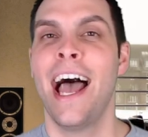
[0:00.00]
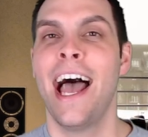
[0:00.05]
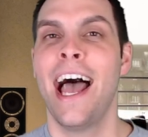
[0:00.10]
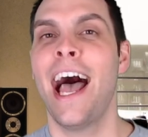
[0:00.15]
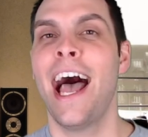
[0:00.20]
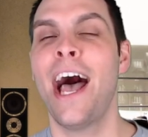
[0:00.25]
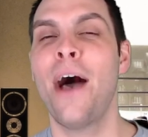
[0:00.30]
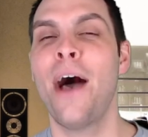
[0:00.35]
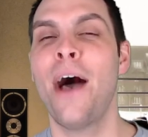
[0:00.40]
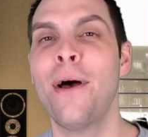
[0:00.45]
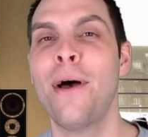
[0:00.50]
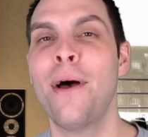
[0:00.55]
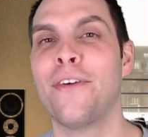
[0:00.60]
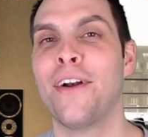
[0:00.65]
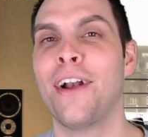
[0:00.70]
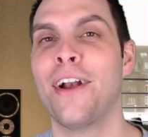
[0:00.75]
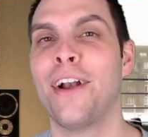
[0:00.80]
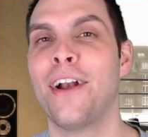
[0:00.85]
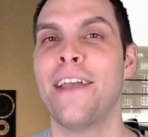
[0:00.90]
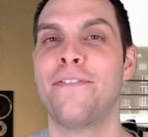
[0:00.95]

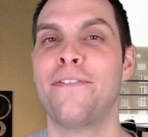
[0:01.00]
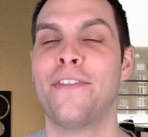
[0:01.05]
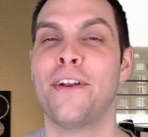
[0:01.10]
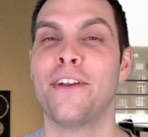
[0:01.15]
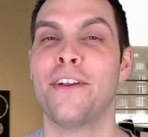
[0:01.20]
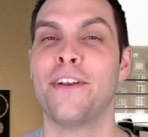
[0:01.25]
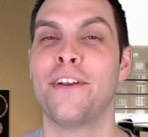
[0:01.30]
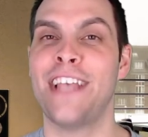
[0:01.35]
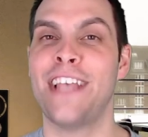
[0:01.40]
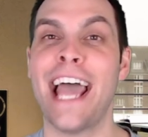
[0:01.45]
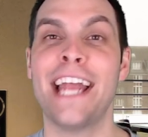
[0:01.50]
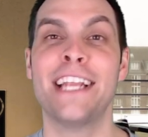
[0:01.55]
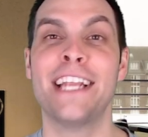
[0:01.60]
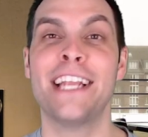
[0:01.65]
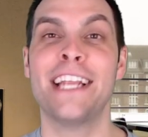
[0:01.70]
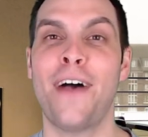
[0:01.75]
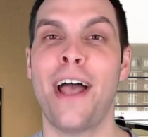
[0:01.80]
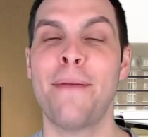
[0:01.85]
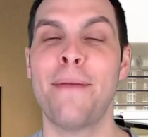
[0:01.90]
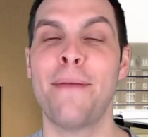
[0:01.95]
However, if they're
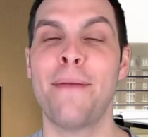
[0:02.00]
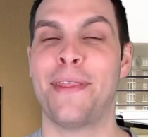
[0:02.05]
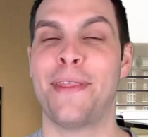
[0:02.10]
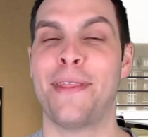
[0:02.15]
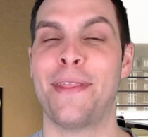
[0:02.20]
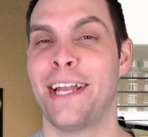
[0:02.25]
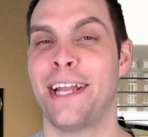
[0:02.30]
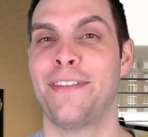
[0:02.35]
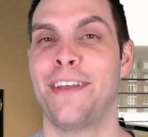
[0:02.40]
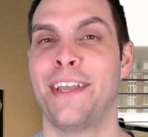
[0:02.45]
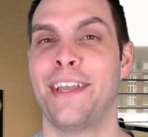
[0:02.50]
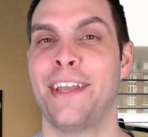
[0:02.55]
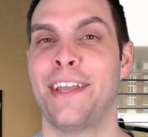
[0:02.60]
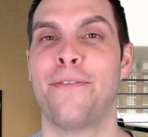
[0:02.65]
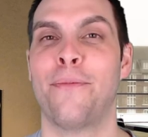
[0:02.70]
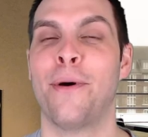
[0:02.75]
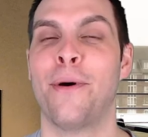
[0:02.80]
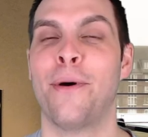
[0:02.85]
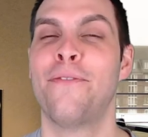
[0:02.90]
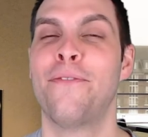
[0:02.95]
satisfied by the nectar they get
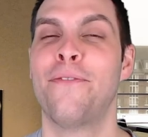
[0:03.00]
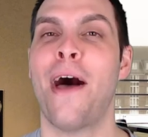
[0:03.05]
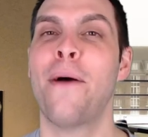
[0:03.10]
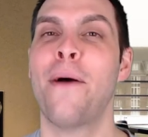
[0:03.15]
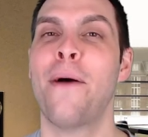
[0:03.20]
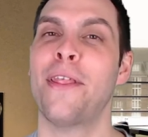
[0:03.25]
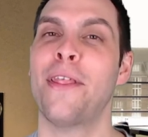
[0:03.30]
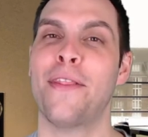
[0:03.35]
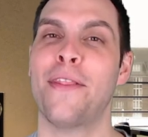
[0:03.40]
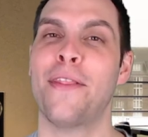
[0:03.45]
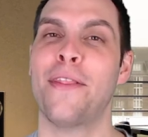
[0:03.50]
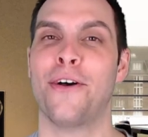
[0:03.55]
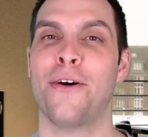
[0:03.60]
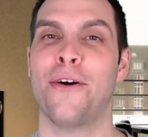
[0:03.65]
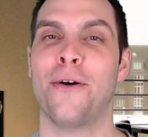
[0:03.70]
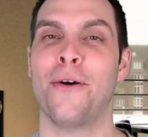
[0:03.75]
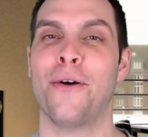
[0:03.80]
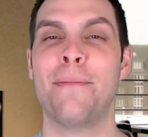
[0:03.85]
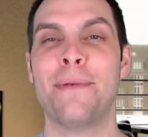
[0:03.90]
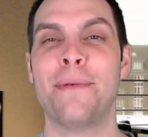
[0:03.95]
from one flower, then there's
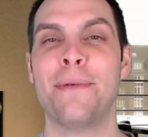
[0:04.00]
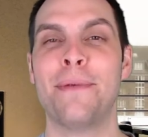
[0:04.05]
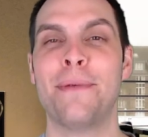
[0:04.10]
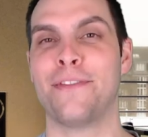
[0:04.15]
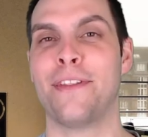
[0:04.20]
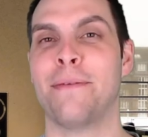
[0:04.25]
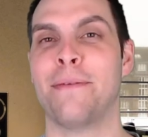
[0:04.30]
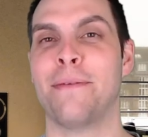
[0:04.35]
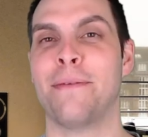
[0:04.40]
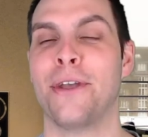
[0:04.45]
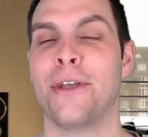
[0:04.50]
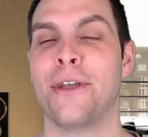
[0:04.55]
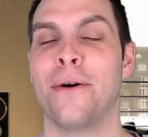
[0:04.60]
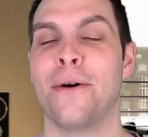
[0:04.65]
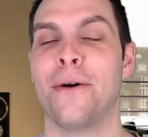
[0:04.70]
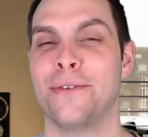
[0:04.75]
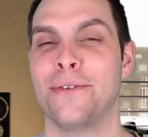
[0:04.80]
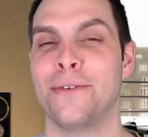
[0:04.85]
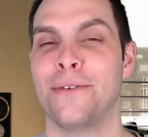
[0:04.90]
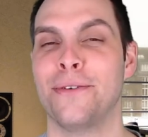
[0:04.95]
no impetus for them to go
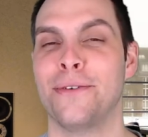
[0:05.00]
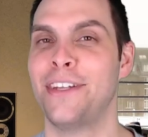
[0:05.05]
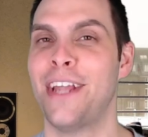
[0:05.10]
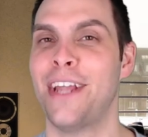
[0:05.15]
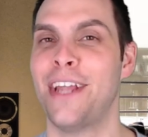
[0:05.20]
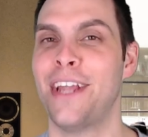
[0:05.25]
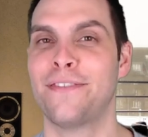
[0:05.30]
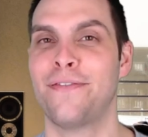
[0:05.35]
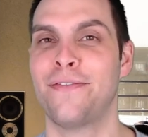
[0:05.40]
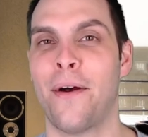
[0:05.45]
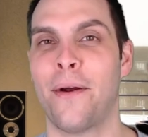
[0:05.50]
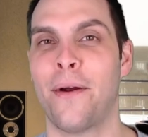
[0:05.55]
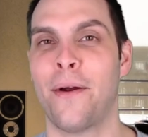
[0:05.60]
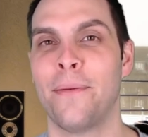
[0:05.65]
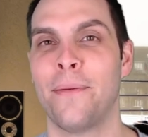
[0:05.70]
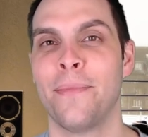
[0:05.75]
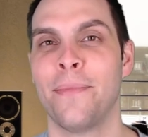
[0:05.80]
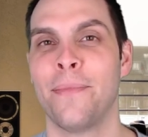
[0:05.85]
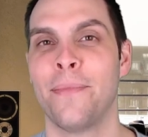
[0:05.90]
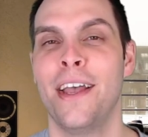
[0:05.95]
to the next flower.
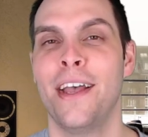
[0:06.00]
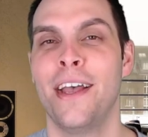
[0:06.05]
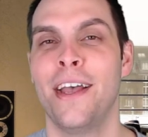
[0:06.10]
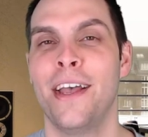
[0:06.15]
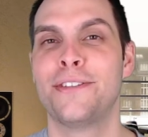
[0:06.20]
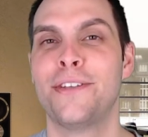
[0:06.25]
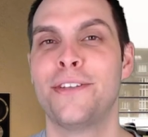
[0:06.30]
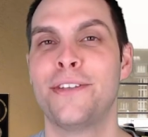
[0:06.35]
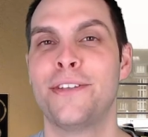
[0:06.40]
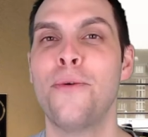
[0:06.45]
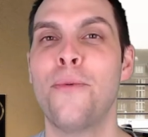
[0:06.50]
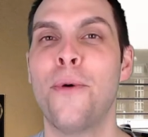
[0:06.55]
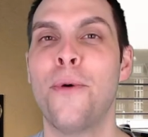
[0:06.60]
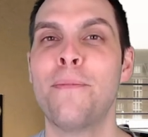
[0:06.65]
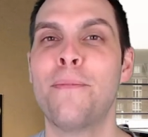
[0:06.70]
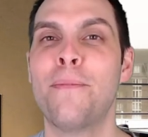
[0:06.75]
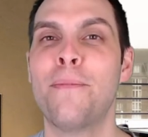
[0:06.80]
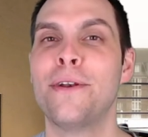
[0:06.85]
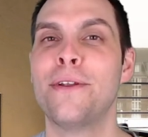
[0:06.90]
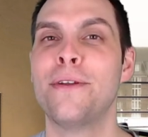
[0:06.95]
So you want to
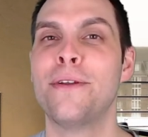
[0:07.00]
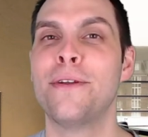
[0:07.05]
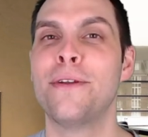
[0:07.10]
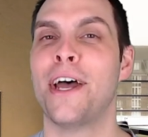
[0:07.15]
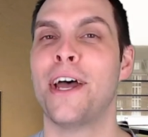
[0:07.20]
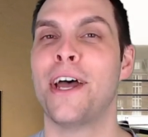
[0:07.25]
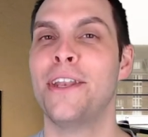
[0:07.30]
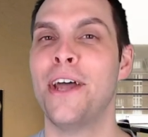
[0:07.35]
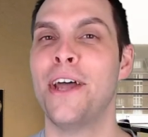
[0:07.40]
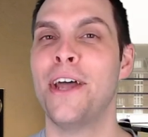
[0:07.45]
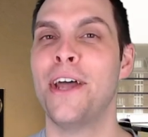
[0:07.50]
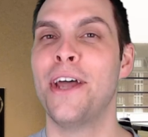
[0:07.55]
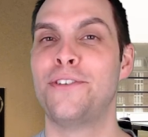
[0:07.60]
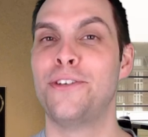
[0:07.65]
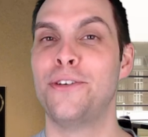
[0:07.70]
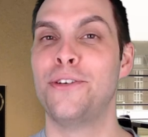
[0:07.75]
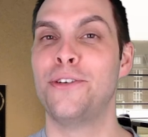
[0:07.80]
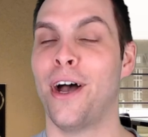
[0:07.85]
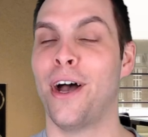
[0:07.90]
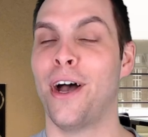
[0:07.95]
produce enough
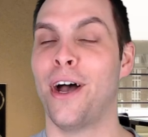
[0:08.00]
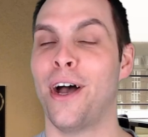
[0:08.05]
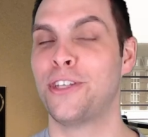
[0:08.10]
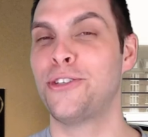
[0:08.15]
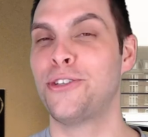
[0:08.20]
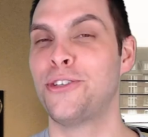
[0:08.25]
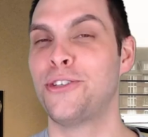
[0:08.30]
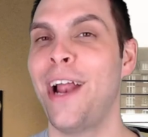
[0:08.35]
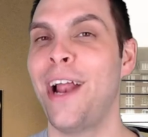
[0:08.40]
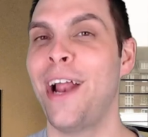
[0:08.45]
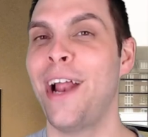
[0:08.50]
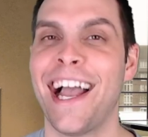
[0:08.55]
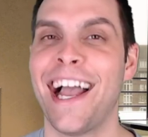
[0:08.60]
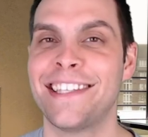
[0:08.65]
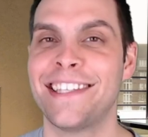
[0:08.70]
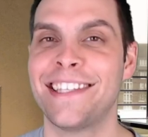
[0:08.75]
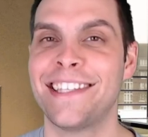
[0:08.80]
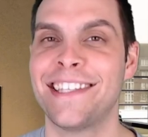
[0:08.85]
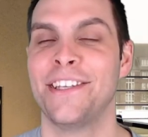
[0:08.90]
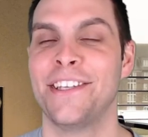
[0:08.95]
to
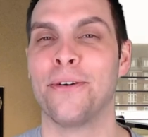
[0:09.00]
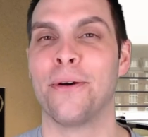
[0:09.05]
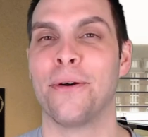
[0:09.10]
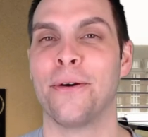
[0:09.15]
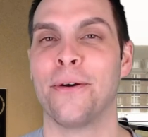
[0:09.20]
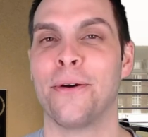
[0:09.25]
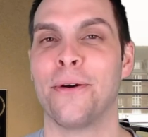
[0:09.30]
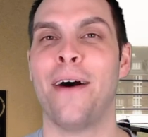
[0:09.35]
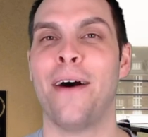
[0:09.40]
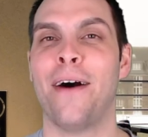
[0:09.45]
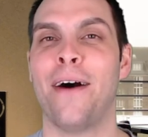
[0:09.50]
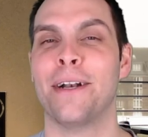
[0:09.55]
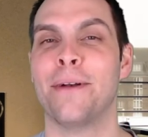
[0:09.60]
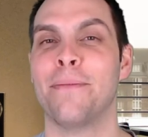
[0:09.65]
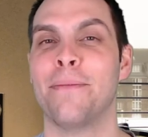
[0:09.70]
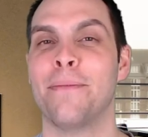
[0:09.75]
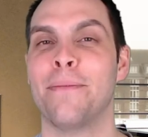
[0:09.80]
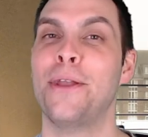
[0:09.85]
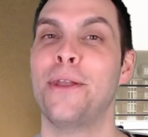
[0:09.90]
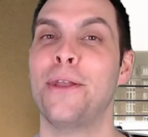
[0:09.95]
attract your pollinator,
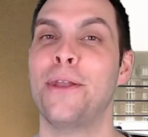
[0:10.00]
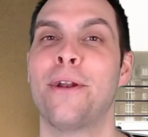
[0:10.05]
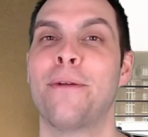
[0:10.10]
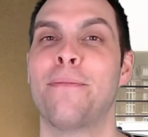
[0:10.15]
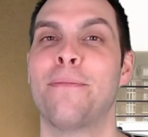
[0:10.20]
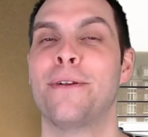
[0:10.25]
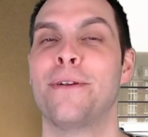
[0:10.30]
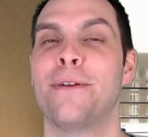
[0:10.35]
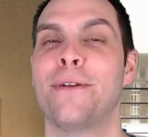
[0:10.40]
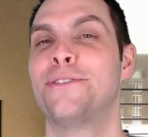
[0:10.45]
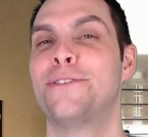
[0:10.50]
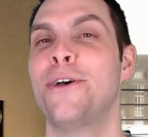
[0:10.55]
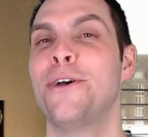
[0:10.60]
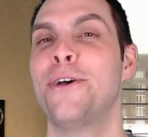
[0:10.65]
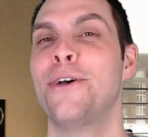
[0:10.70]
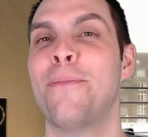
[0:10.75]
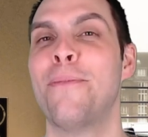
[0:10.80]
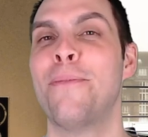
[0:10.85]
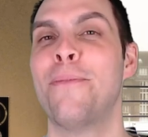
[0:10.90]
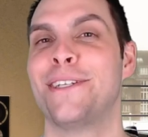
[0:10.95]
but you don't want to produce
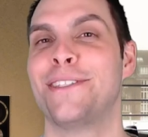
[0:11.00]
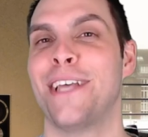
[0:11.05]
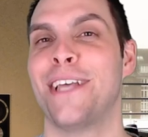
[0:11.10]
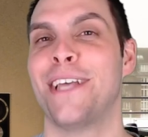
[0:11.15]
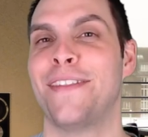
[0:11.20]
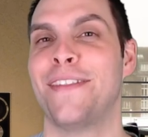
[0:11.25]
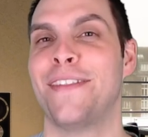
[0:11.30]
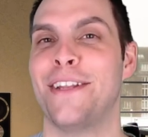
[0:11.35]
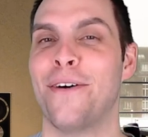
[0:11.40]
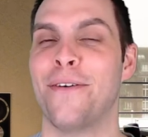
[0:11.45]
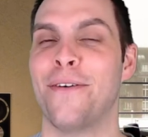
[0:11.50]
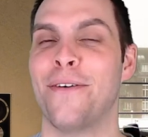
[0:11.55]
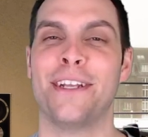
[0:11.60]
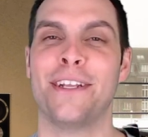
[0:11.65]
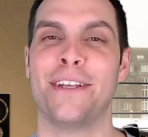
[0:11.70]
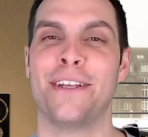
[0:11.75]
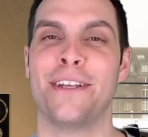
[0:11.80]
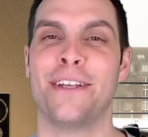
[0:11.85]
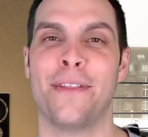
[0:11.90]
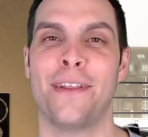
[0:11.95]
so much that they don't need to
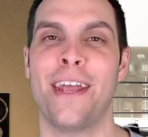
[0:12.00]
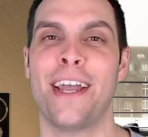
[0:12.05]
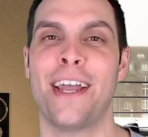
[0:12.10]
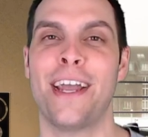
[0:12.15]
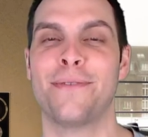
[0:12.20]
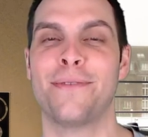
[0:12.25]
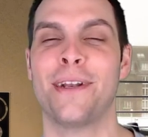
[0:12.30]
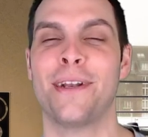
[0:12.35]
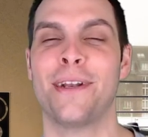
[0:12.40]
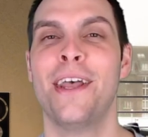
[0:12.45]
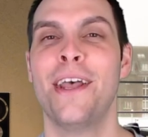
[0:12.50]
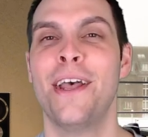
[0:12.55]
go to the next one.